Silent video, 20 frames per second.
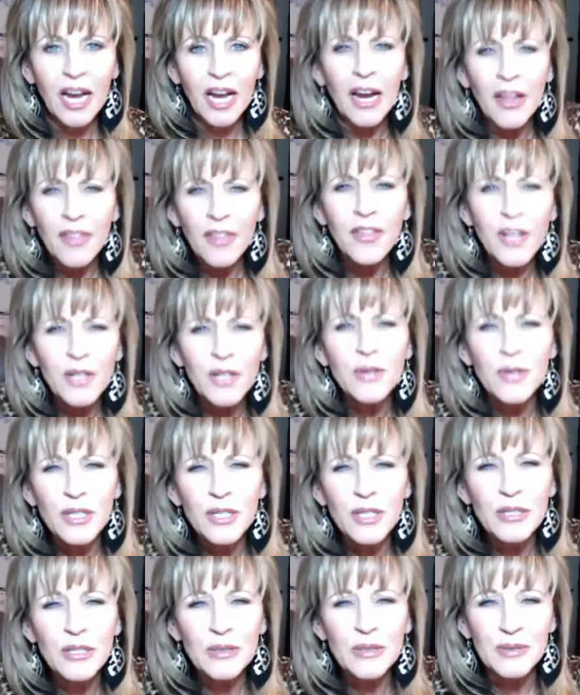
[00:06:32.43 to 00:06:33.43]
The
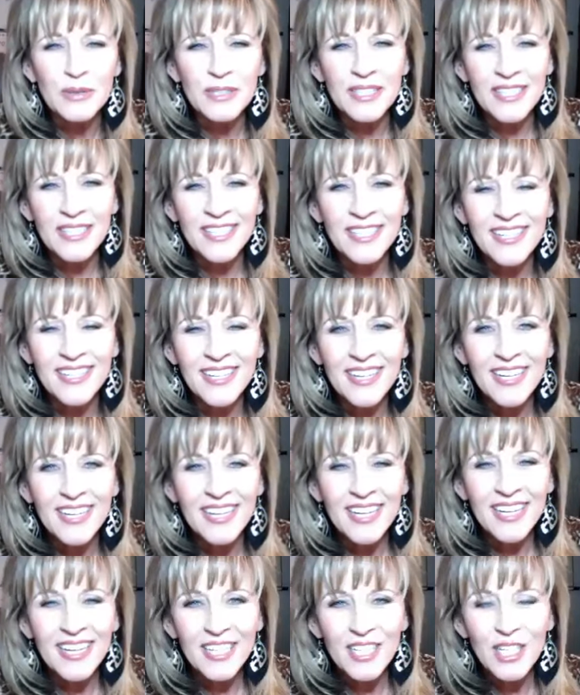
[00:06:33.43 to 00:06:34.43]
cruise.
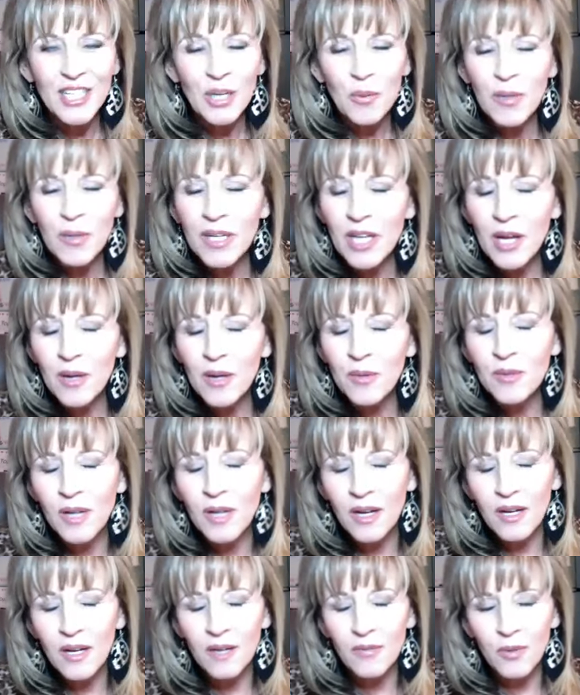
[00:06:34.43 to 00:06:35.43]
You know, we know
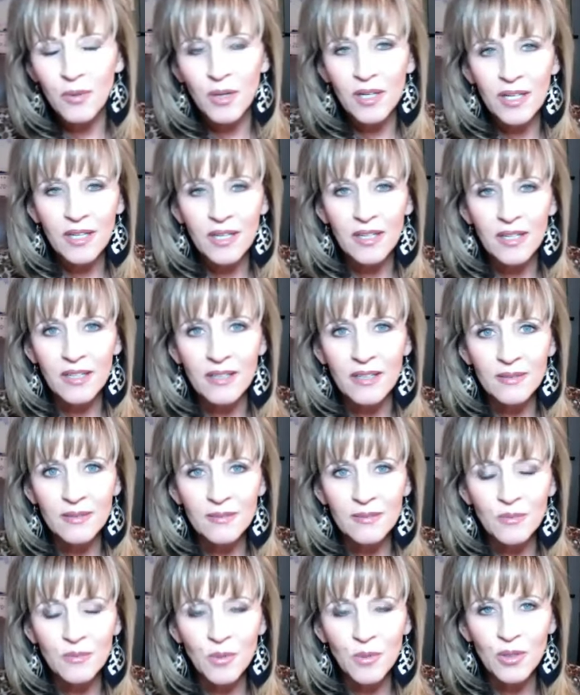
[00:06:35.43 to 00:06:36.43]
Veronica
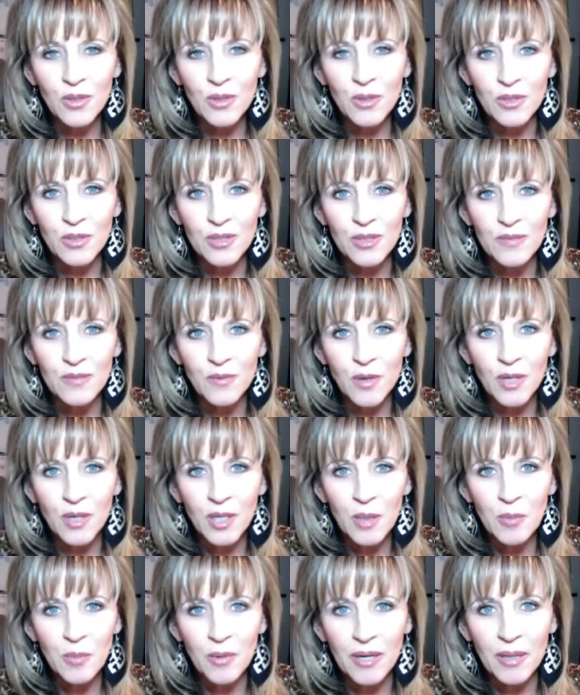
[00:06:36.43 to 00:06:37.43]
won the cruise.
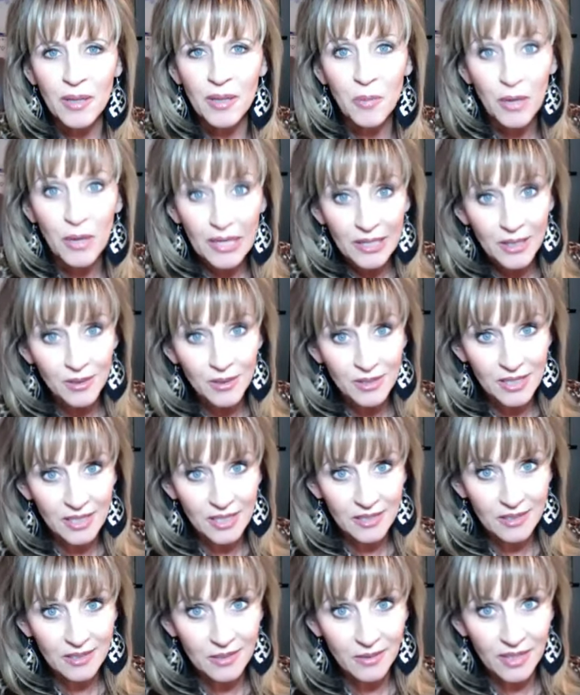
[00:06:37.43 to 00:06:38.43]
Veronica Brown, brand new
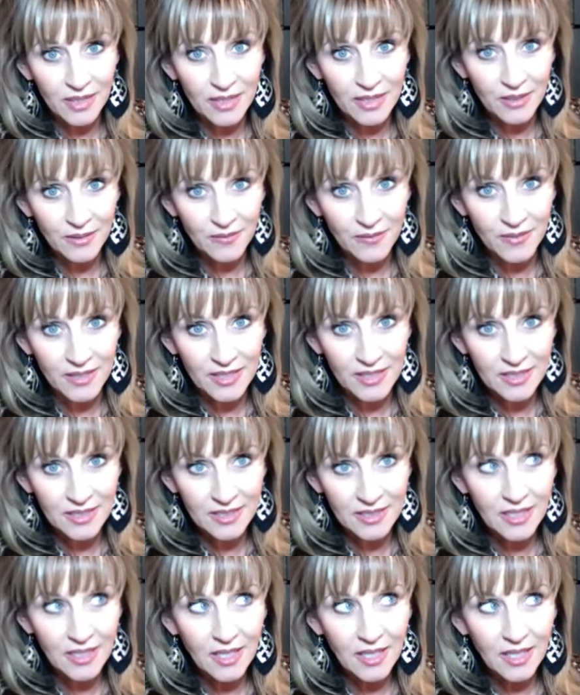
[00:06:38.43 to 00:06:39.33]
sales director, finished.